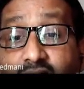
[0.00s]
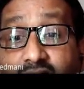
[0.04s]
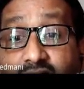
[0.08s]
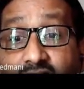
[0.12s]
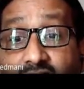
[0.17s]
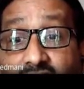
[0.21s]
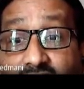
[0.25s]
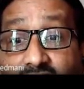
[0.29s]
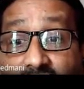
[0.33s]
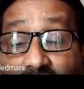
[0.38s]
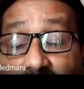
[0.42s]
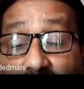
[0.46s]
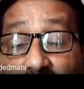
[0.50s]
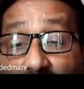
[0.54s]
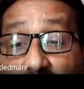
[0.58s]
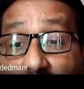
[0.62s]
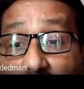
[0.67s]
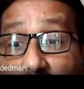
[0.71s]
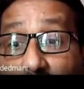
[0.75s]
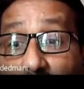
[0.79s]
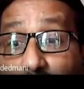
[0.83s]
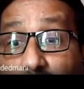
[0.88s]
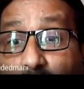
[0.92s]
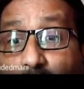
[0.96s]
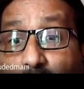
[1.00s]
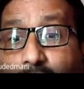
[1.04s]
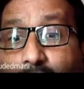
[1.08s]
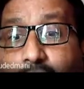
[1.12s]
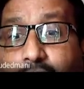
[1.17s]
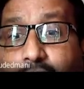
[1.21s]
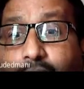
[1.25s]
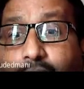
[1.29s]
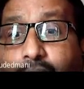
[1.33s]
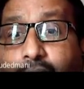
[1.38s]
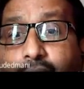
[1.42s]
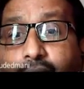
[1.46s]
This I am going
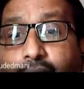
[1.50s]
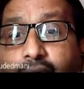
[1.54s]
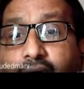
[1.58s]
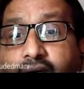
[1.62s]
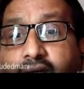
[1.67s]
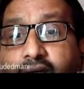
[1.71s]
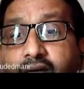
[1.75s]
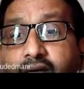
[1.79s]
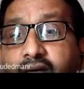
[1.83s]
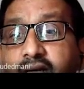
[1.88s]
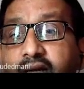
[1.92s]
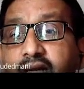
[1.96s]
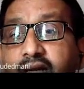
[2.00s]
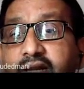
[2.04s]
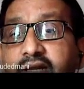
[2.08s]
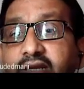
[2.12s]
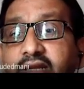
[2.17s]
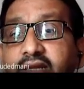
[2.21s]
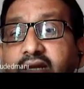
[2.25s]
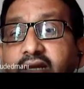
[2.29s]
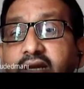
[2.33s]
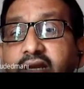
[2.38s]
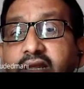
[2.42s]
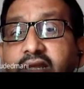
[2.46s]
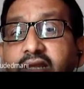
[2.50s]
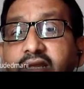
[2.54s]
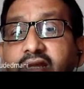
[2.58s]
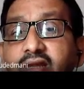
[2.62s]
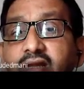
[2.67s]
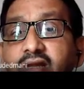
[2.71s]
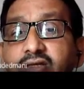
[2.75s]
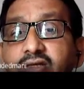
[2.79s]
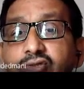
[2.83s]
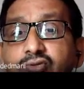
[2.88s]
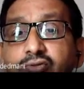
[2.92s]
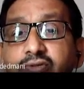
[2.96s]
to do analytically.
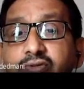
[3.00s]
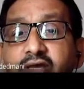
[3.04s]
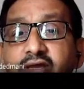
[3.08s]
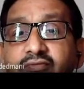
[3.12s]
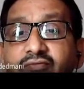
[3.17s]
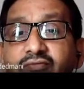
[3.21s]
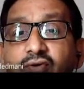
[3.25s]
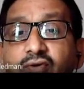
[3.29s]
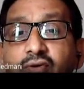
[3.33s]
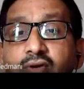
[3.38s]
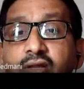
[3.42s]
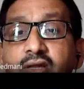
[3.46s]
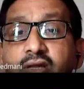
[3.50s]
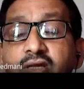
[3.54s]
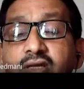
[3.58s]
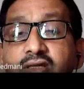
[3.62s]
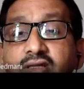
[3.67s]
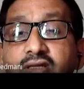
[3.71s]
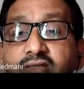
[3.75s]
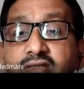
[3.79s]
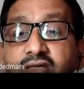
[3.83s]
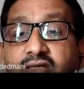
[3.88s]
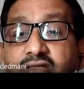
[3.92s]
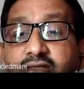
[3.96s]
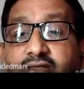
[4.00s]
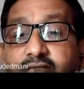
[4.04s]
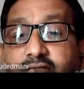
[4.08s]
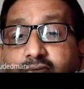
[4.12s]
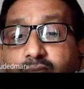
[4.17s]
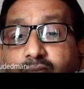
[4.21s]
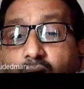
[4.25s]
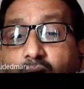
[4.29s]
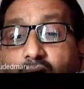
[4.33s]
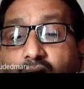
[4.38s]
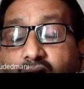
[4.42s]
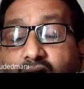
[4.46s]
So therefore, there is a
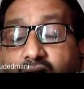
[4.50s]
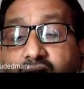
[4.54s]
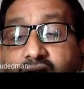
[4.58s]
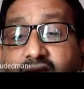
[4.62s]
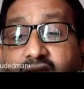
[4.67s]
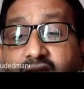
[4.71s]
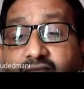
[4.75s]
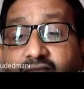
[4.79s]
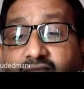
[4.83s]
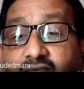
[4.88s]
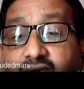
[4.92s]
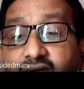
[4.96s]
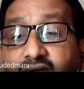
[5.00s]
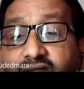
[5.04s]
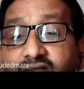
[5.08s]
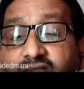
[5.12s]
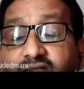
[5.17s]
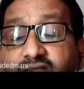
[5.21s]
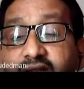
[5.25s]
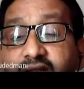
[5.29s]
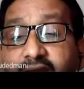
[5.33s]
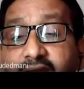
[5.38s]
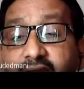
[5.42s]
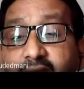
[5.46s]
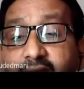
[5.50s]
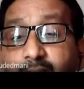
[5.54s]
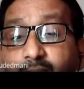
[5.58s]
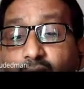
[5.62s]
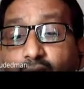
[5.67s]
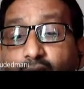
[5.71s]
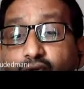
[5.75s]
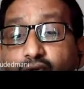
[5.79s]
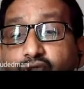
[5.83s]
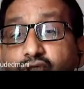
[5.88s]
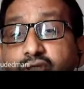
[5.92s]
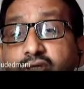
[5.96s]
small difference in
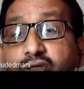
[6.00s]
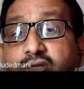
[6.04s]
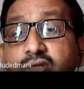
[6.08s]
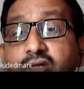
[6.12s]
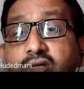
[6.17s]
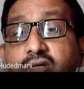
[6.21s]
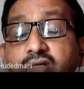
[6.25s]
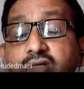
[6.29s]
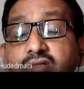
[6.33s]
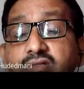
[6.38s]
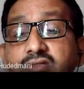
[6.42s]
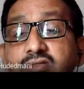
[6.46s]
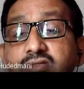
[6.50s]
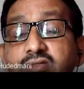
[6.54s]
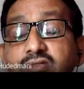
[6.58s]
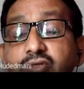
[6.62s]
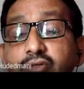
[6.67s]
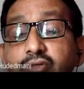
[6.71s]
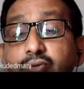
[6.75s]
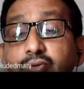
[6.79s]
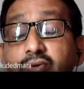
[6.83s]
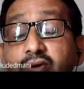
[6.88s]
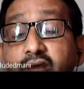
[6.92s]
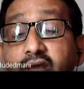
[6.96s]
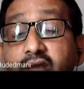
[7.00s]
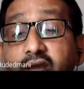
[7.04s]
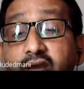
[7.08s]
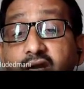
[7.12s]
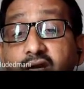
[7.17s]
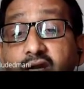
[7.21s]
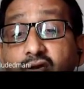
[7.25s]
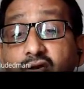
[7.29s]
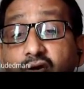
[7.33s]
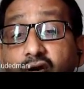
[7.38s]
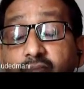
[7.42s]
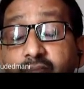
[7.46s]
approach concerned to
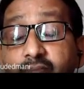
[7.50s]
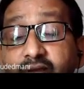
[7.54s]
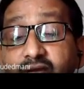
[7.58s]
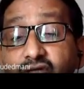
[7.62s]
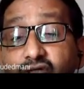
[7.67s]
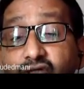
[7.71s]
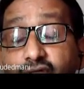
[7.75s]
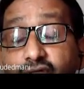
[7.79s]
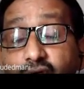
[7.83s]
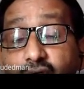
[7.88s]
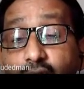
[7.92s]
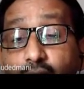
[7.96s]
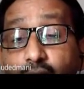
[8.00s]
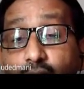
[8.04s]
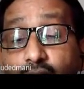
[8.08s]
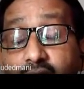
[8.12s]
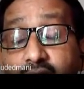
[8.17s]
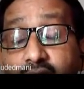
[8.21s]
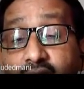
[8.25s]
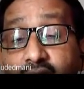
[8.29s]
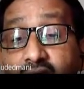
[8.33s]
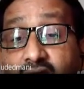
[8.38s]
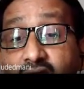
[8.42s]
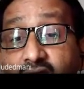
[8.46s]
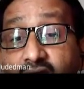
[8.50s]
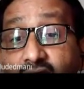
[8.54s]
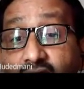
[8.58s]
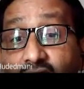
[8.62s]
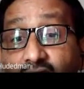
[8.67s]
economic scheduling